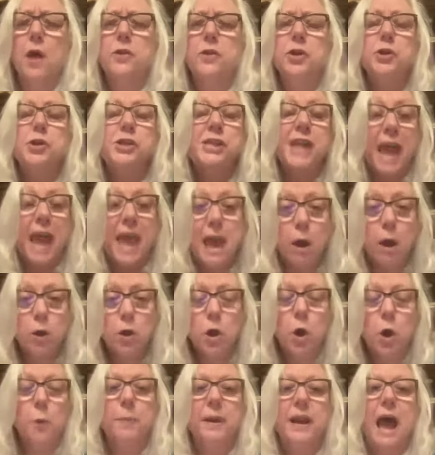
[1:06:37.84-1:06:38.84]
to down
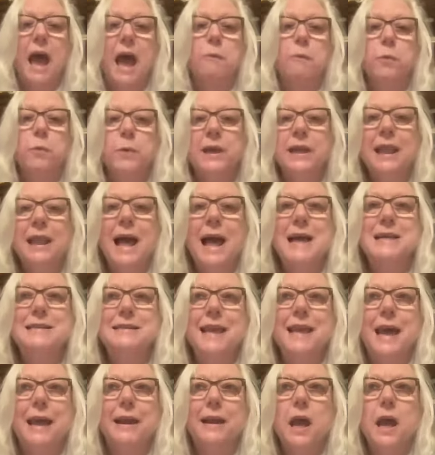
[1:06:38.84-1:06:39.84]
her, but I realized
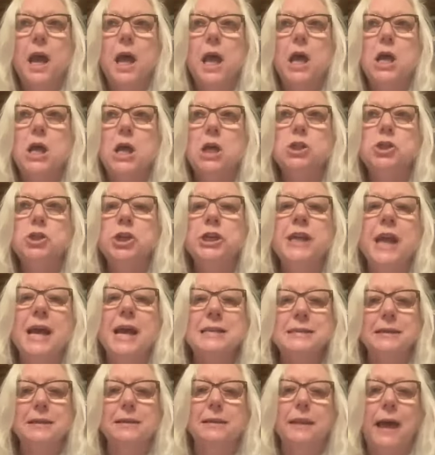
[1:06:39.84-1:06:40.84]
that she
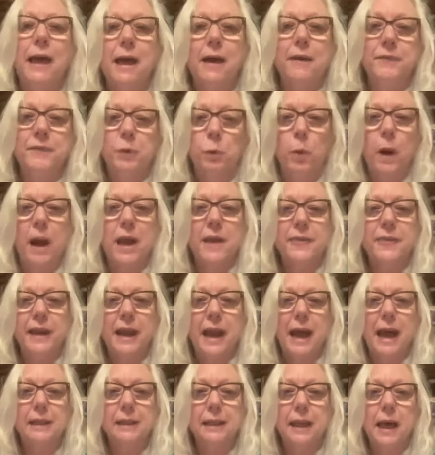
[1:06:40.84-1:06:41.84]
doesn't love the way that
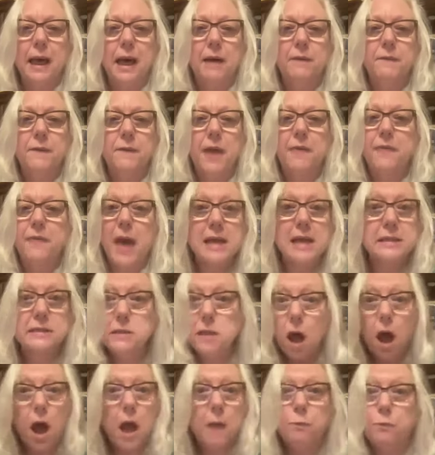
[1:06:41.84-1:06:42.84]
I love. And that
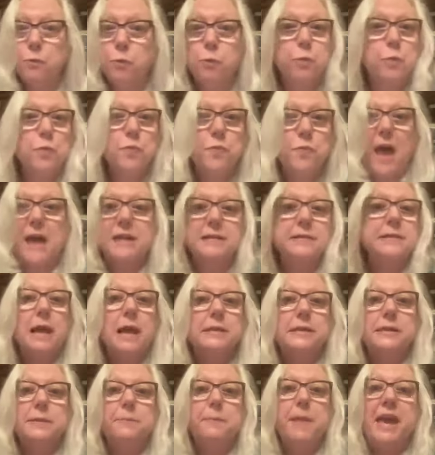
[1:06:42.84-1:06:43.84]

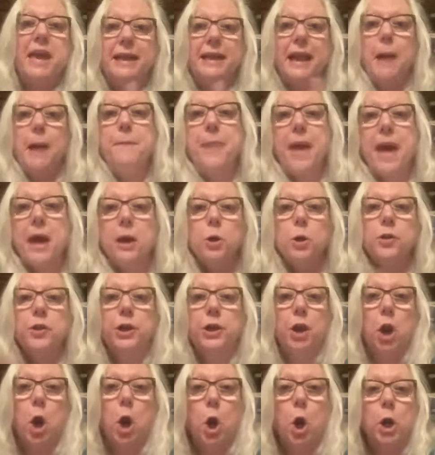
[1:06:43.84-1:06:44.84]
doesn't mean I'm better
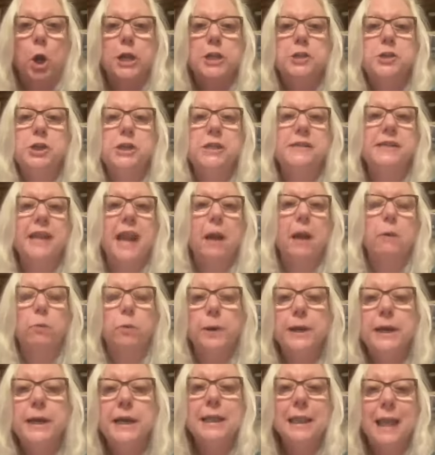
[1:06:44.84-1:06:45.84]
than her. It's just that I
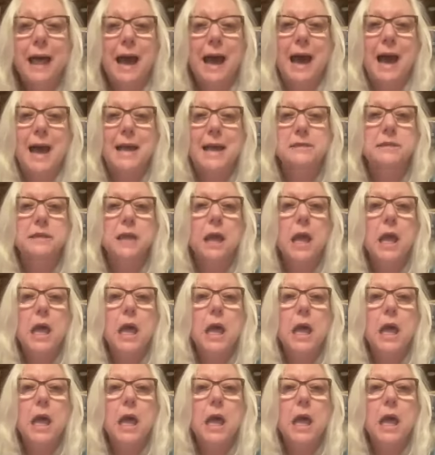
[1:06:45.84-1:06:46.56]
realized